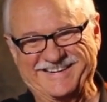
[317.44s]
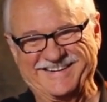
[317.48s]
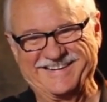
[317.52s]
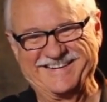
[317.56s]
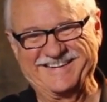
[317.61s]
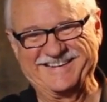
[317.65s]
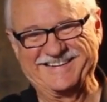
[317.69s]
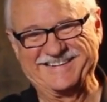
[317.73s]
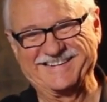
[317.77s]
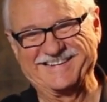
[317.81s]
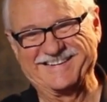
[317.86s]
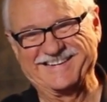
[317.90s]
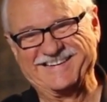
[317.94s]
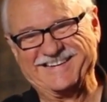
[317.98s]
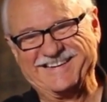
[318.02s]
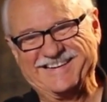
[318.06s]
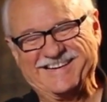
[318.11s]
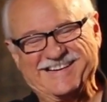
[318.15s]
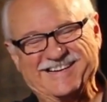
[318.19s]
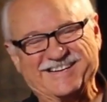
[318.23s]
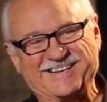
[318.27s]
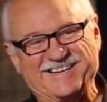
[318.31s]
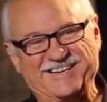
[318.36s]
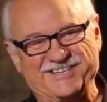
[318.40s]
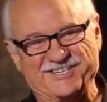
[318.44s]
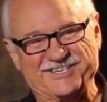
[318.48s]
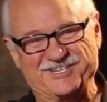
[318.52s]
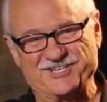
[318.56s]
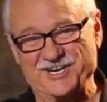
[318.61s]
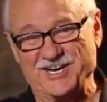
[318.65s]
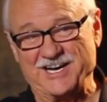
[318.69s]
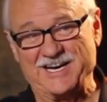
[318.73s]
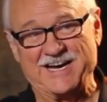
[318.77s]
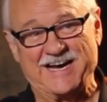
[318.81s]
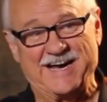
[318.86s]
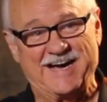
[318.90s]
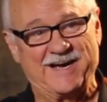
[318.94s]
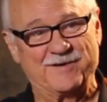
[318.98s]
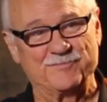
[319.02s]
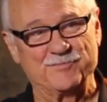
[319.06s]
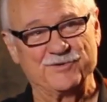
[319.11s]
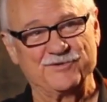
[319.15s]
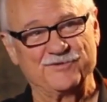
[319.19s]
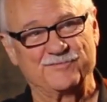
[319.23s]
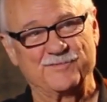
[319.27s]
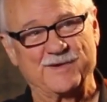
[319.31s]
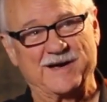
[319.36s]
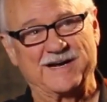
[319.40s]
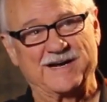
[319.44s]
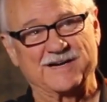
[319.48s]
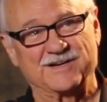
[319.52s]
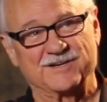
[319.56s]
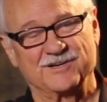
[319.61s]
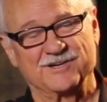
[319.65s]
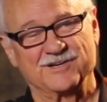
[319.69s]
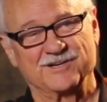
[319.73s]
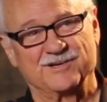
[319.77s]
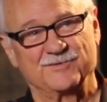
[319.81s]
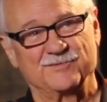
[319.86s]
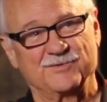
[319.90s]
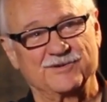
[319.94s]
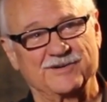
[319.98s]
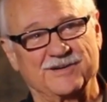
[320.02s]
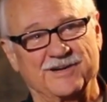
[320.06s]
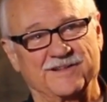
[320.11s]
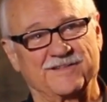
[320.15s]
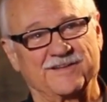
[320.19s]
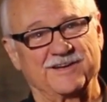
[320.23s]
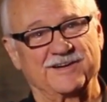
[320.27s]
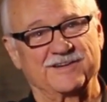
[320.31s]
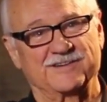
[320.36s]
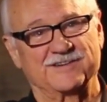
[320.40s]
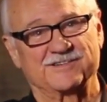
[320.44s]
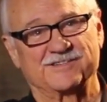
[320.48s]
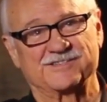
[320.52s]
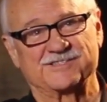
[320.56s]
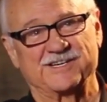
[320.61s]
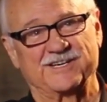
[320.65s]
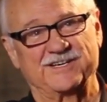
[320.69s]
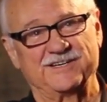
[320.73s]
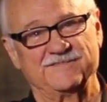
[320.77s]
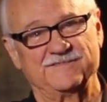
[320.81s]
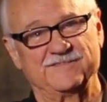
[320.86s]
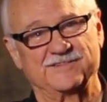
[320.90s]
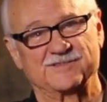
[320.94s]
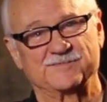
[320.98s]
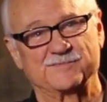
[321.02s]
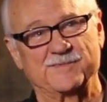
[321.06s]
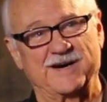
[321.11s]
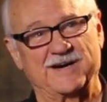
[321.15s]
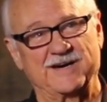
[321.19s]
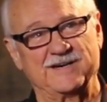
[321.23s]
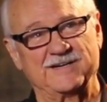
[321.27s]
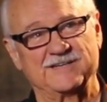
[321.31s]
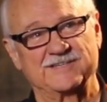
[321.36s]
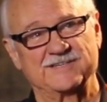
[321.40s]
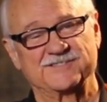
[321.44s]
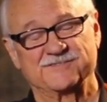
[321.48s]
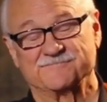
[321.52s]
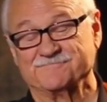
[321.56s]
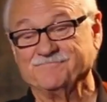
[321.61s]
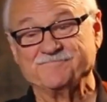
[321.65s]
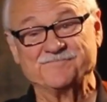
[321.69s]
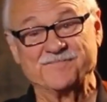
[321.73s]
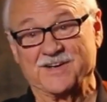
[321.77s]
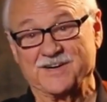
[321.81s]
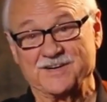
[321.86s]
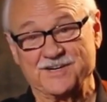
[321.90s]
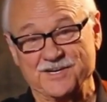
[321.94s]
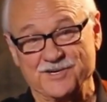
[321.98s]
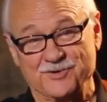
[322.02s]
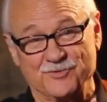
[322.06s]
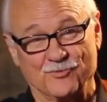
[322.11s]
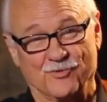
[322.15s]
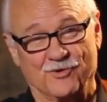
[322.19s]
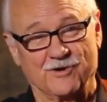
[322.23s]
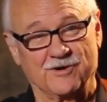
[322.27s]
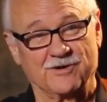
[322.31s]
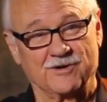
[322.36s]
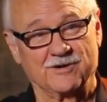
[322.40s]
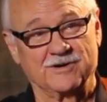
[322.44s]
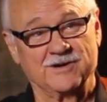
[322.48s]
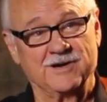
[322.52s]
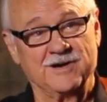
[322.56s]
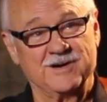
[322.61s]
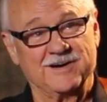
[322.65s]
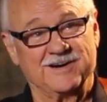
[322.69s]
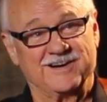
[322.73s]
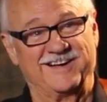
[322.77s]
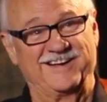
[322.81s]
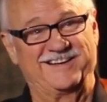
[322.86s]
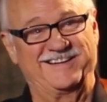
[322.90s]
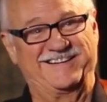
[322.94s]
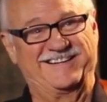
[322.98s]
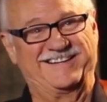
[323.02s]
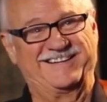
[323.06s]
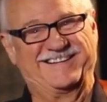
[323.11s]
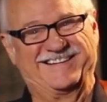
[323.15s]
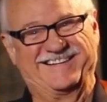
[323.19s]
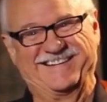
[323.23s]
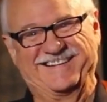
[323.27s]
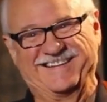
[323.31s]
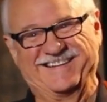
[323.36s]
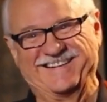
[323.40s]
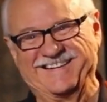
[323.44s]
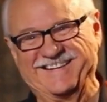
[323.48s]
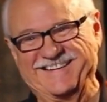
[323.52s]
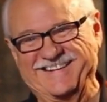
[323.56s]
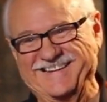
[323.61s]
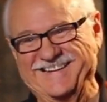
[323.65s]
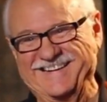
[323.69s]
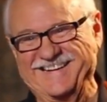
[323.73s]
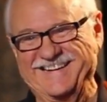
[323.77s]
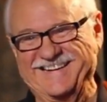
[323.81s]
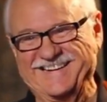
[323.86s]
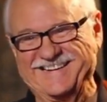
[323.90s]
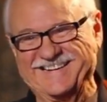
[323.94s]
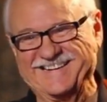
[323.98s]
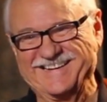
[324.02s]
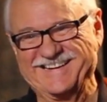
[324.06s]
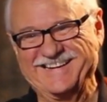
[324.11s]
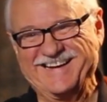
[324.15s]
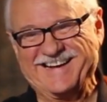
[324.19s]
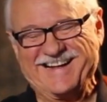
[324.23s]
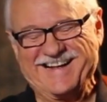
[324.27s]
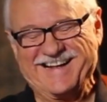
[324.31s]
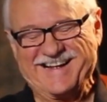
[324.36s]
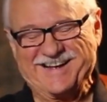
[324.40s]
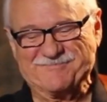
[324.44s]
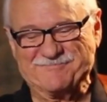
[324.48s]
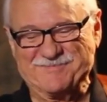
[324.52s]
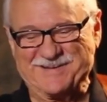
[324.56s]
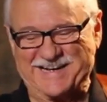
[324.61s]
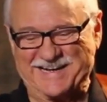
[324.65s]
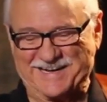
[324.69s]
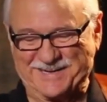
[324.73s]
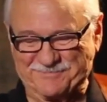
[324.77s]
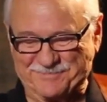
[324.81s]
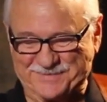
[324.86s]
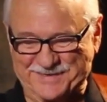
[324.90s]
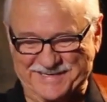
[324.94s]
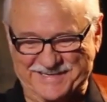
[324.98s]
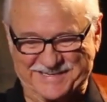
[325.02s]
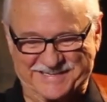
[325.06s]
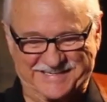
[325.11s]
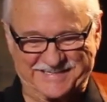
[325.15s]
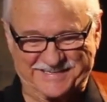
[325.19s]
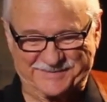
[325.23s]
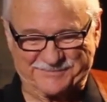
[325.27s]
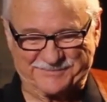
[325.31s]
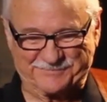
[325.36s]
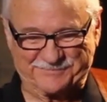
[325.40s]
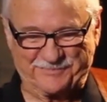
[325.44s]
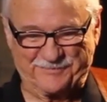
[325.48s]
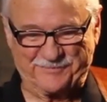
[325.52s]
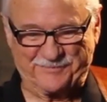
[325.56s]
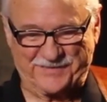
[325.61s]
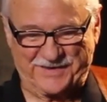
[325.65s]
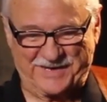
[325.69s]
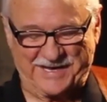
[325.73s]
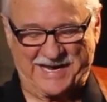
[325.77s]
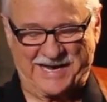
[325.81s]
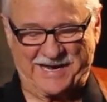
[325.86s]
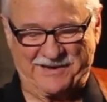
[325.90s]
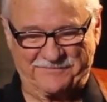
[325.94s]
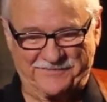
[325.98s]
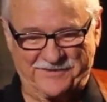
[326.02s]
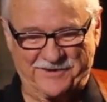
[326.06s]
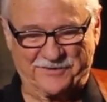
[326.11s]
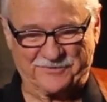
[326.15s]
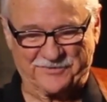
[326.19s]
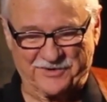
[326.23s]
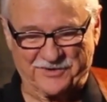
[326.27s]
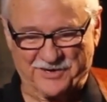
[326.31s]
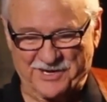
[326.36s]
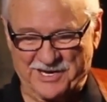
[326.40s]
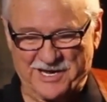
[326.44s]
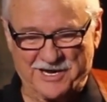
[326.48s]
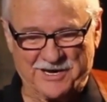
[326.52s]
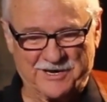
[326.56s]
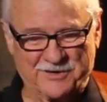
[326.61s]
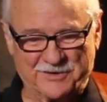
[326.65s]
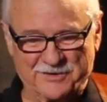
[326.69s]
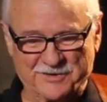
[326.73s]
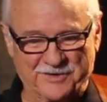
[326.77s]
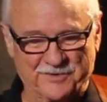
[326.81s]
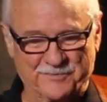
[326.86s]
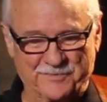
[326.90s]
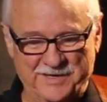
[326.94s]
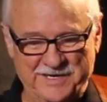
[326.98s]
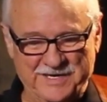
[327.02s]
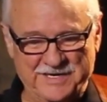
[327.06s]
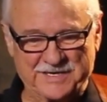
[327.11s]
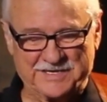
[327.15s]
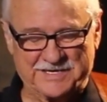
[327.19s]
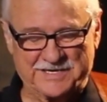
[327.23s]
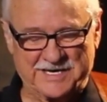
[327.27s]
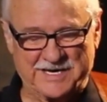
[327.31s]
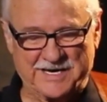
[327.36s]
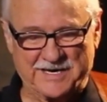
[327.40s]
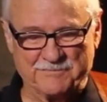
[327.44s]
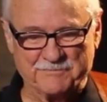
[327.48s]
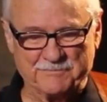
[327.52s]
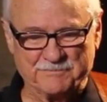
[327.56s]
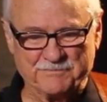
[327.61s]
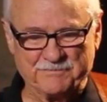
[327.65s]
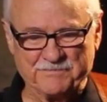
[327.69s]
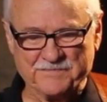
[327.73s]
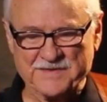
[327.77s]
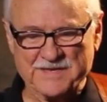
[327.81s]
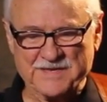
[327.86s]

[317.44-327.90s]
And J.I. moved back to Lubbock, I think, to save his marriage. It didn't work. And but I Fought the Law in the meantime